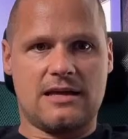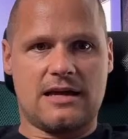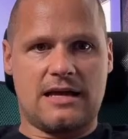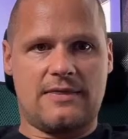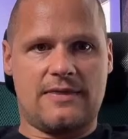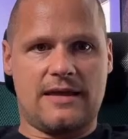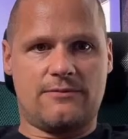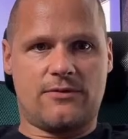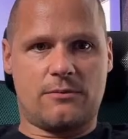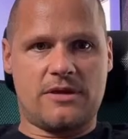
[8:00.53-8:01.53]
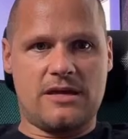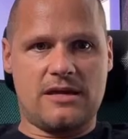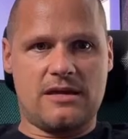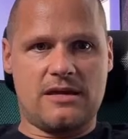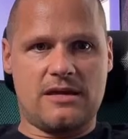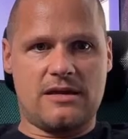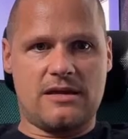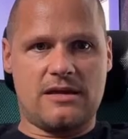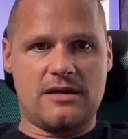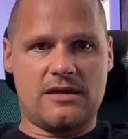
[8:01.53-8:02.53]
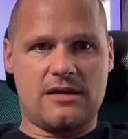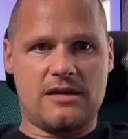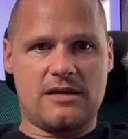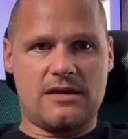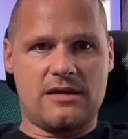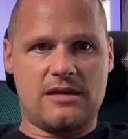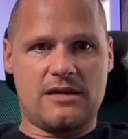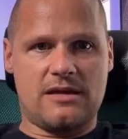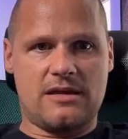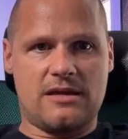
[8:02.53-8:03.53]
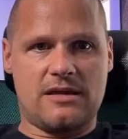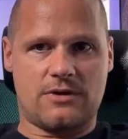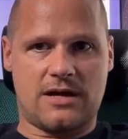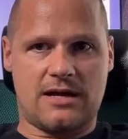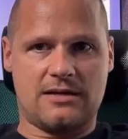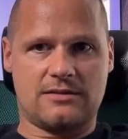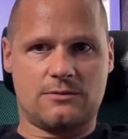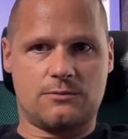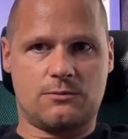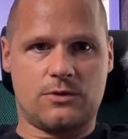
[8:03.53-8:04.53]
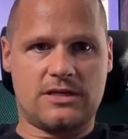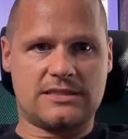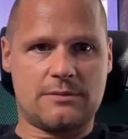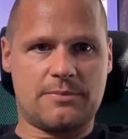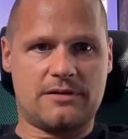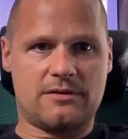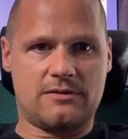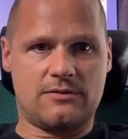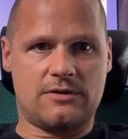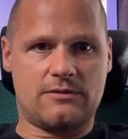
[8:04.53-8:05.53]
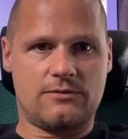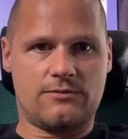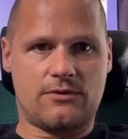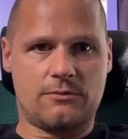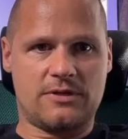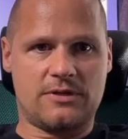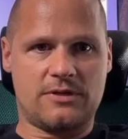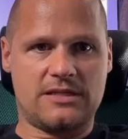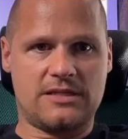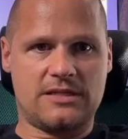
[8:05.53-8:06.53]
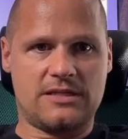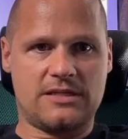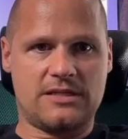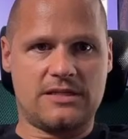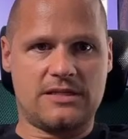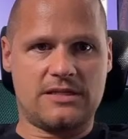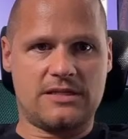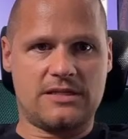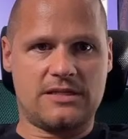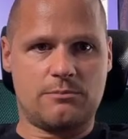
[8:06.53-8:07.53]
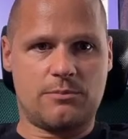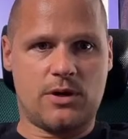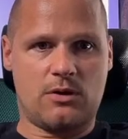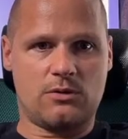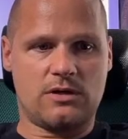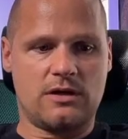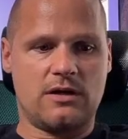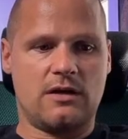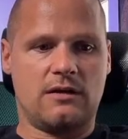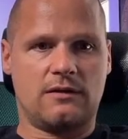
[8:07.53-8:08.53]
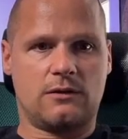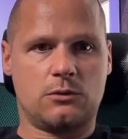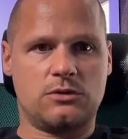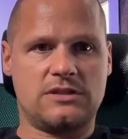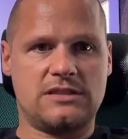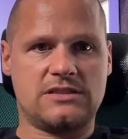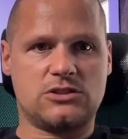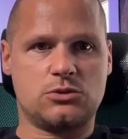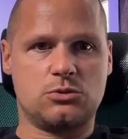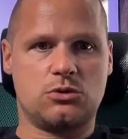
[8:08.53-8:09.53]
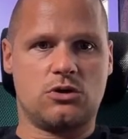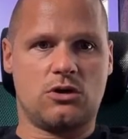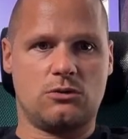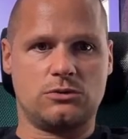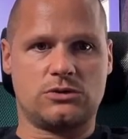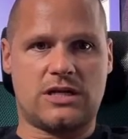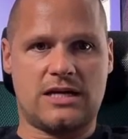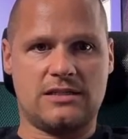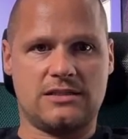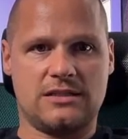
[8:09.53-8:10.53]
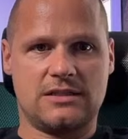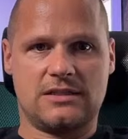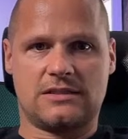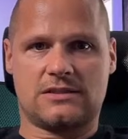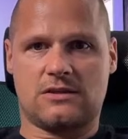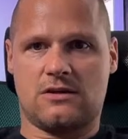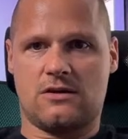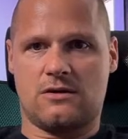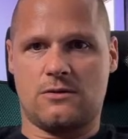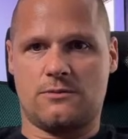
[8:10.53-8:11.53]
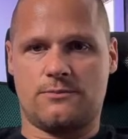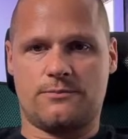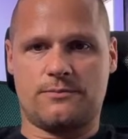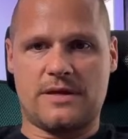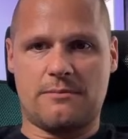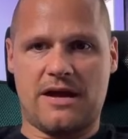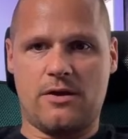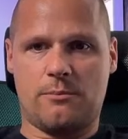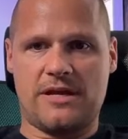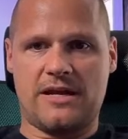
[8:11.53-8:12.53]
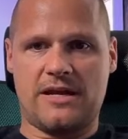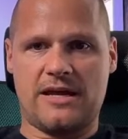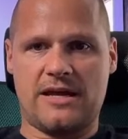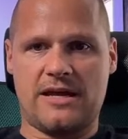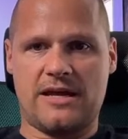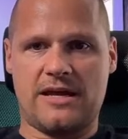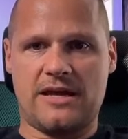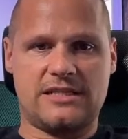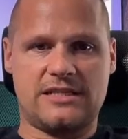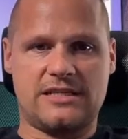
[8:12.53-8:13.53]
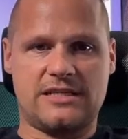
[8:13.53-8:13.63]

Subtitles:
and then from here we had the force down, right? What has happened from this order block, right? It broke through these two lows, right? So in my opinion, after this